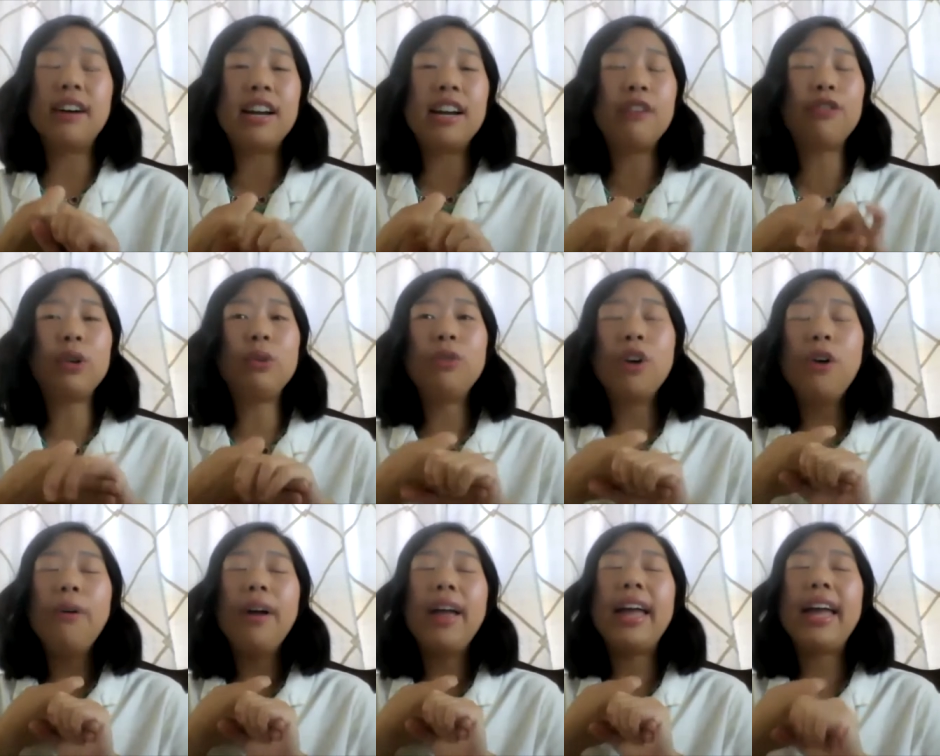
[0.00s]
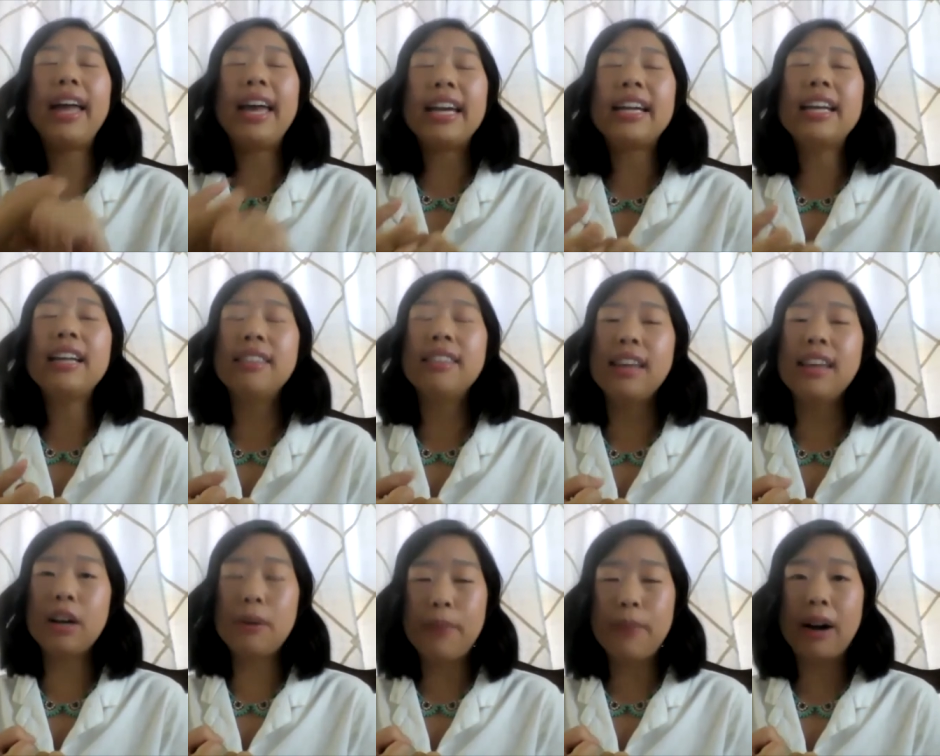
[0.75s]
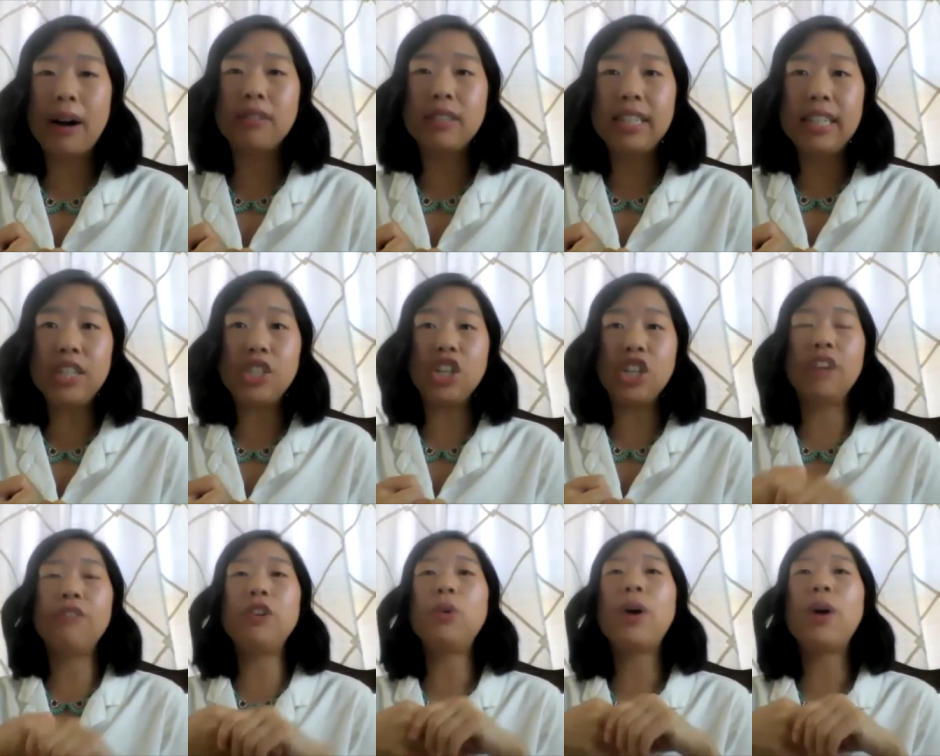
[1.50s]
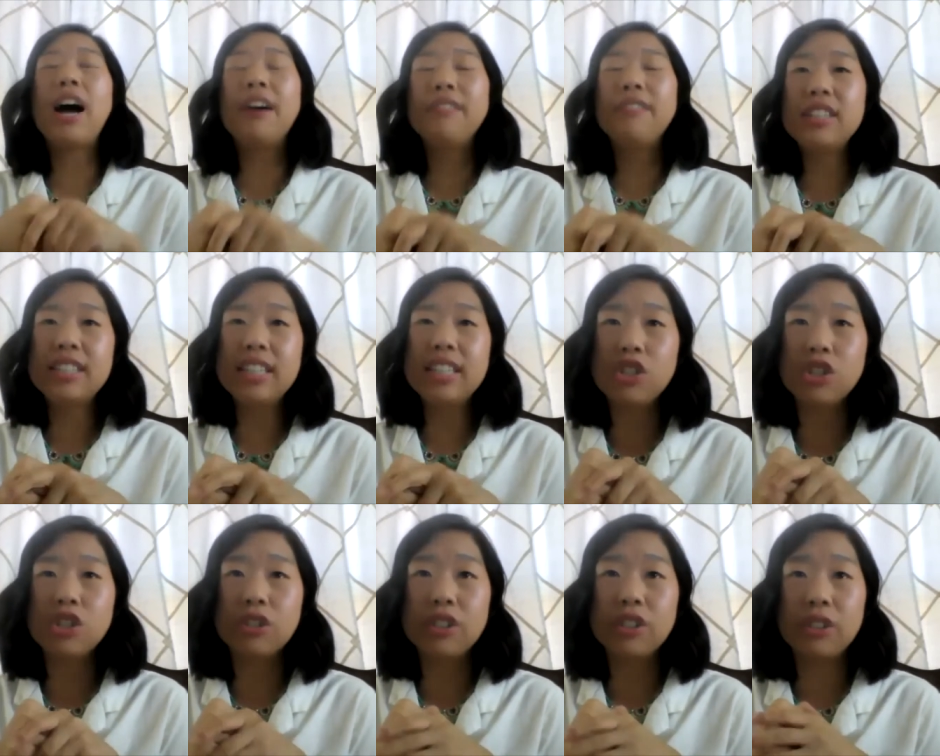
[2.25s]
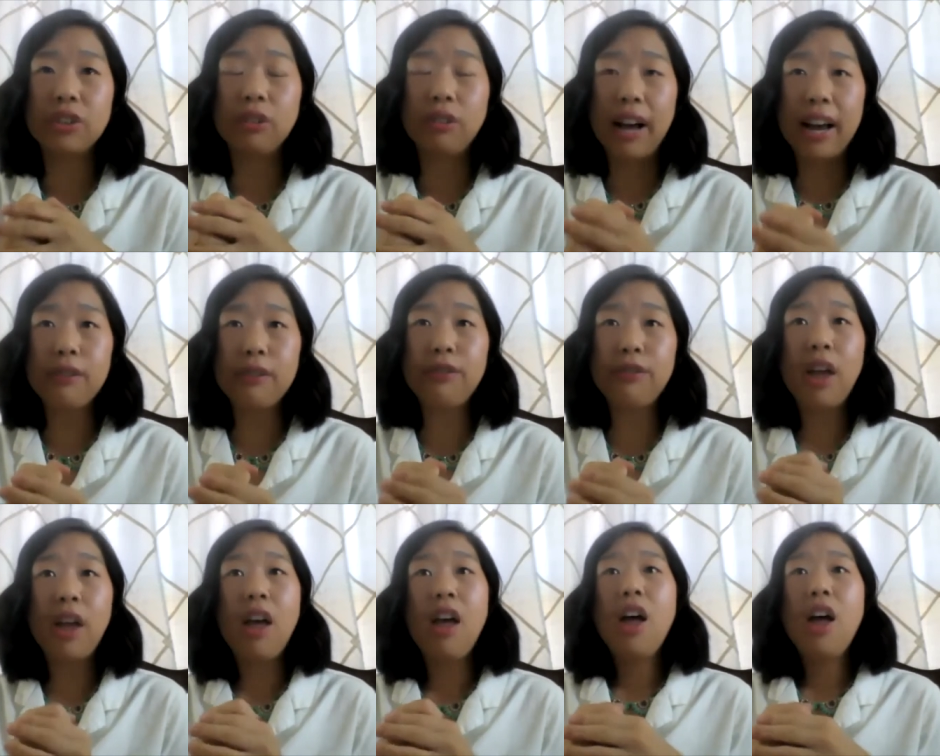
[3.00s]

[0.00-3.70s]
And if you know anything about teaching, if you have a teacher in your life,